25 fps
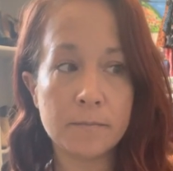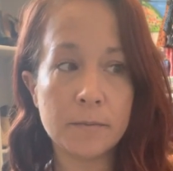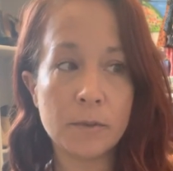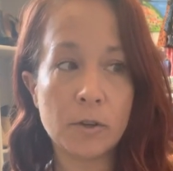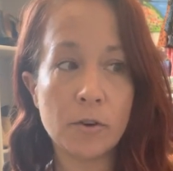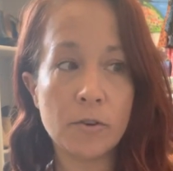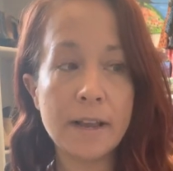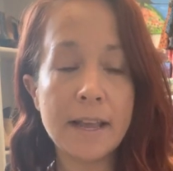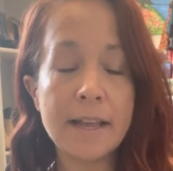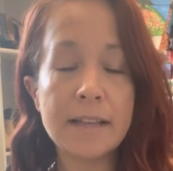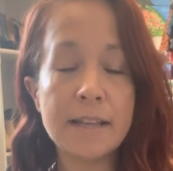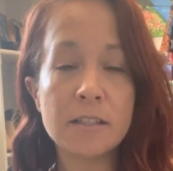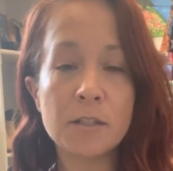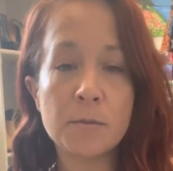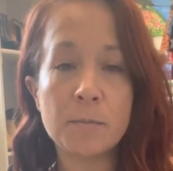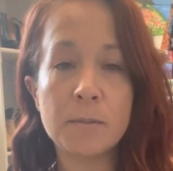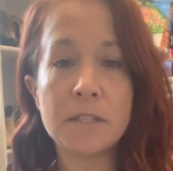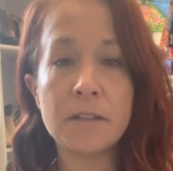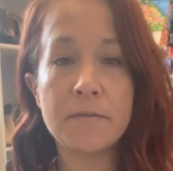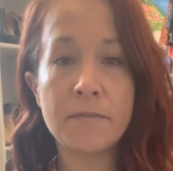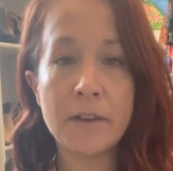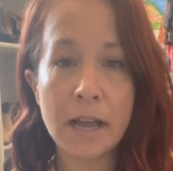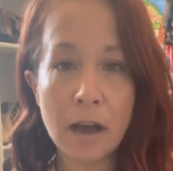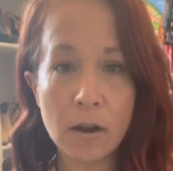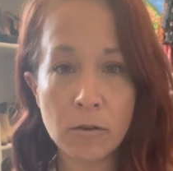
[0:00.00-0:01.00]
create
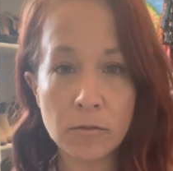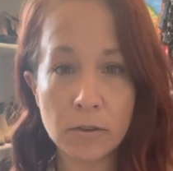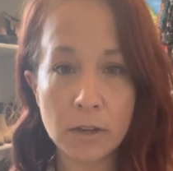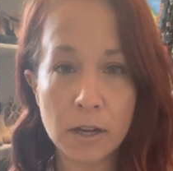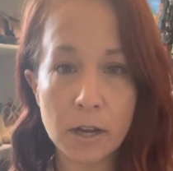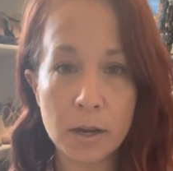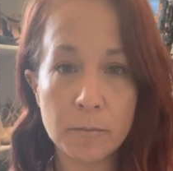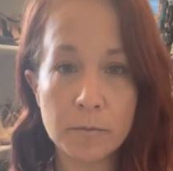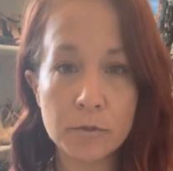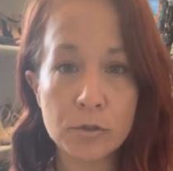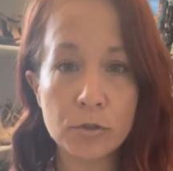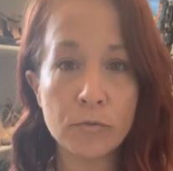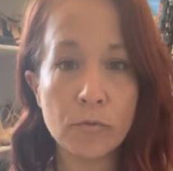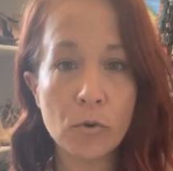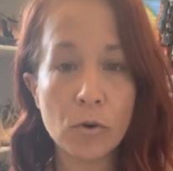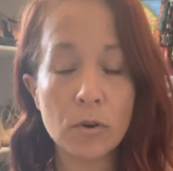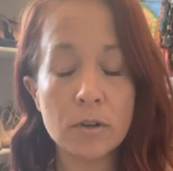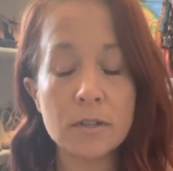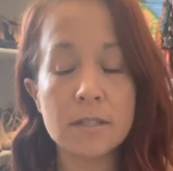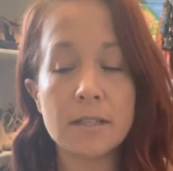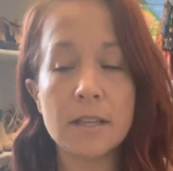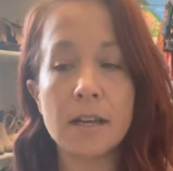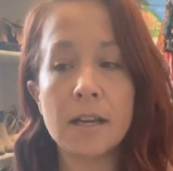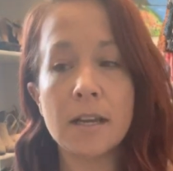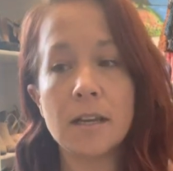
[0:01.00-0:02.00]
specific outcomes. So of
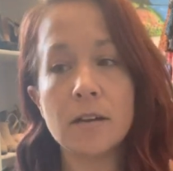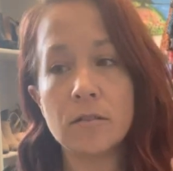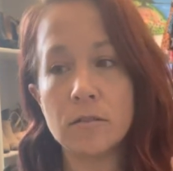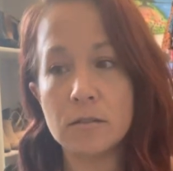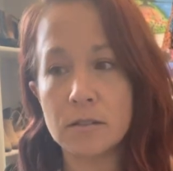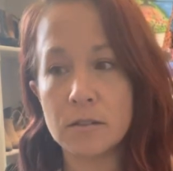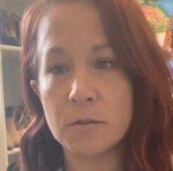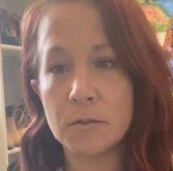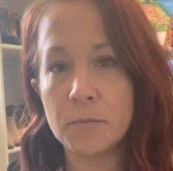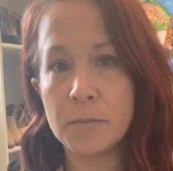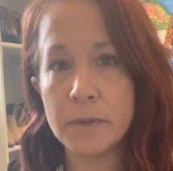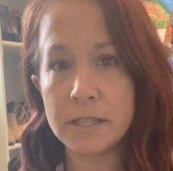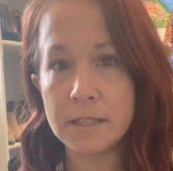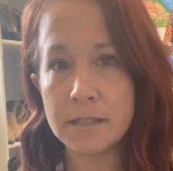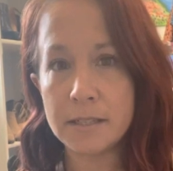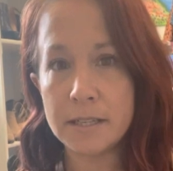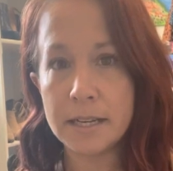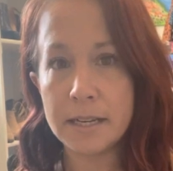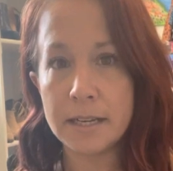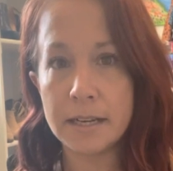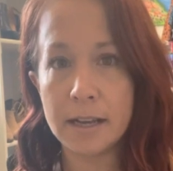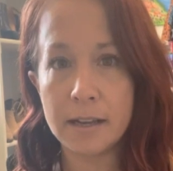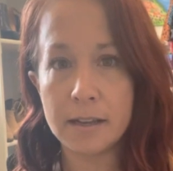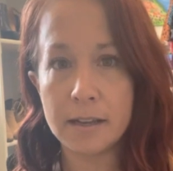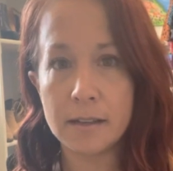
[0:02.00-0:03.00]
course that can also be
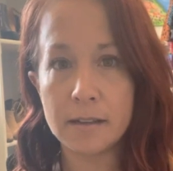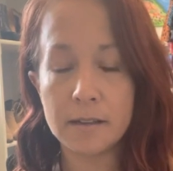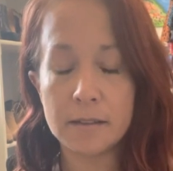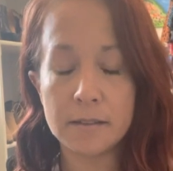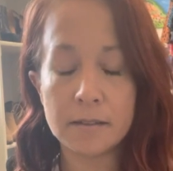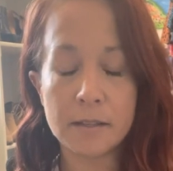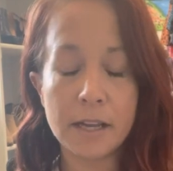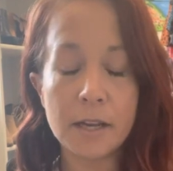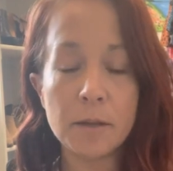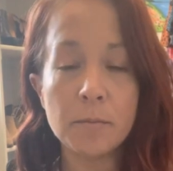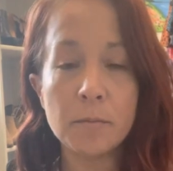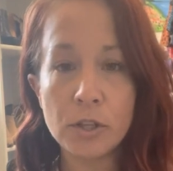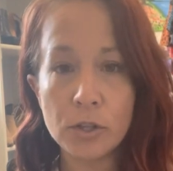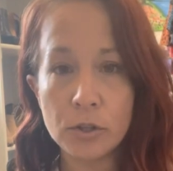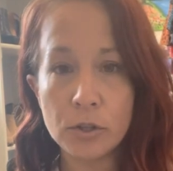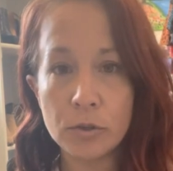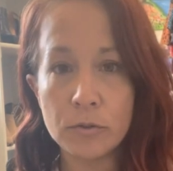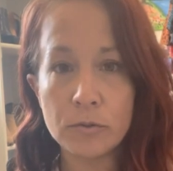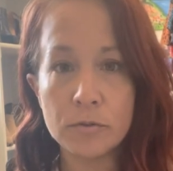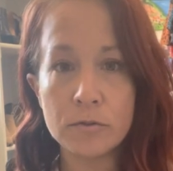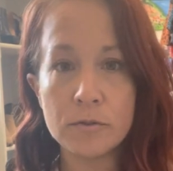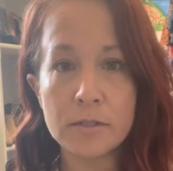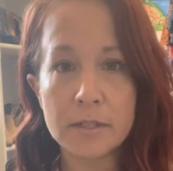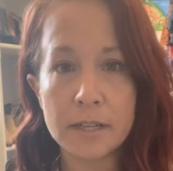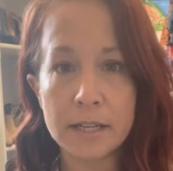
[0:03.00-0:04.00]
can be
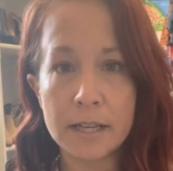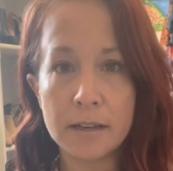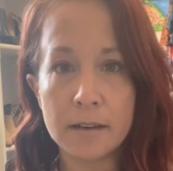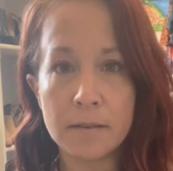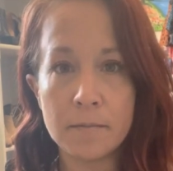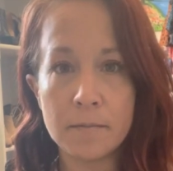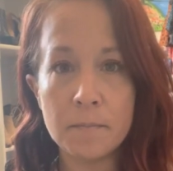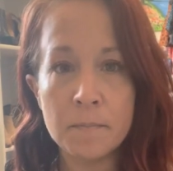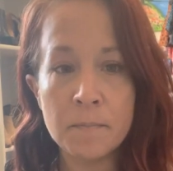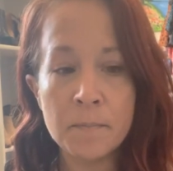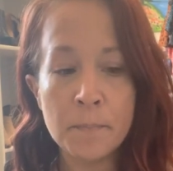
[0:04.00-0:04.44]
used in